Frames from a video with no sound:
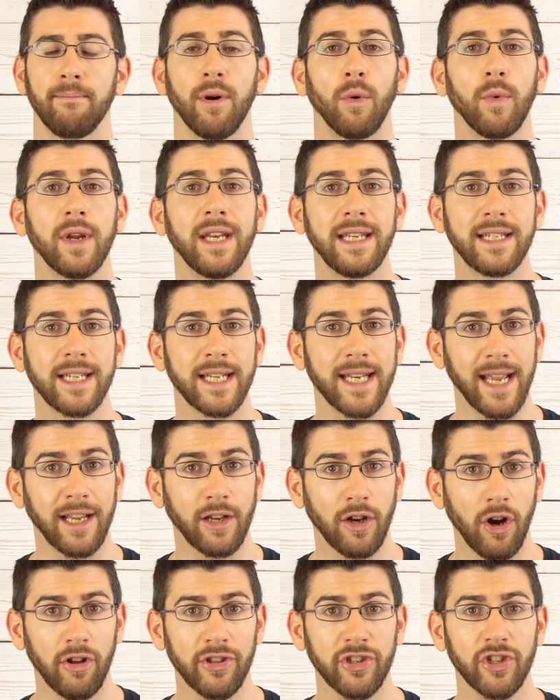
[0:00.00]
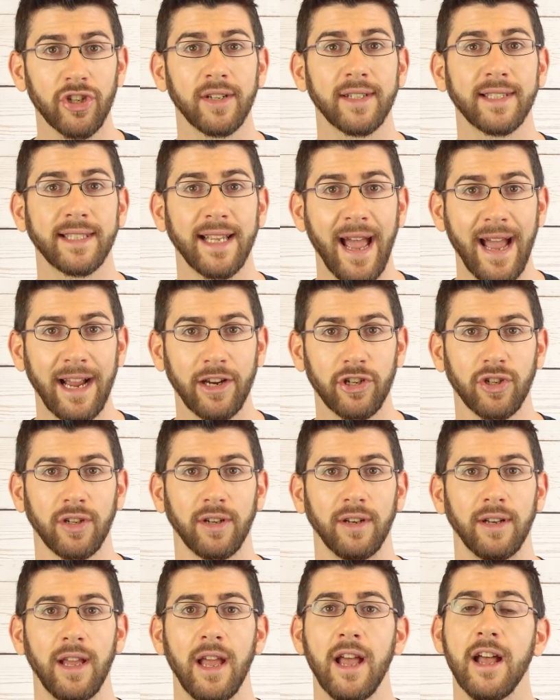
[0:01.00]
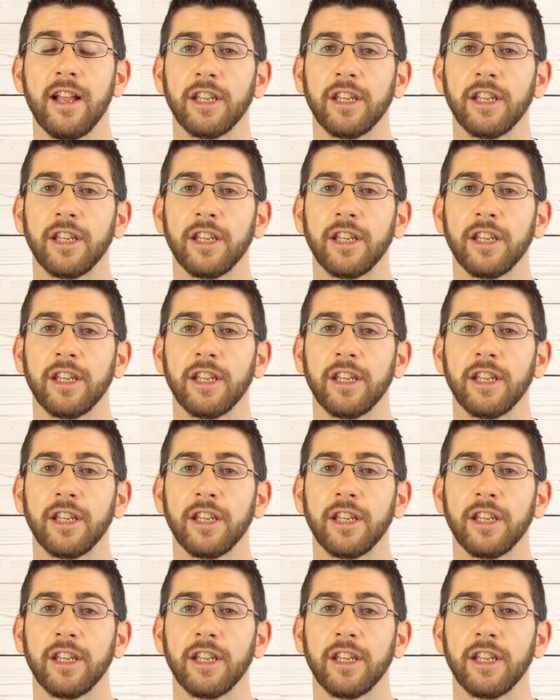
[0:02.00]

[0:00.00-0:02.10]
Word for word: but we need to take conscious action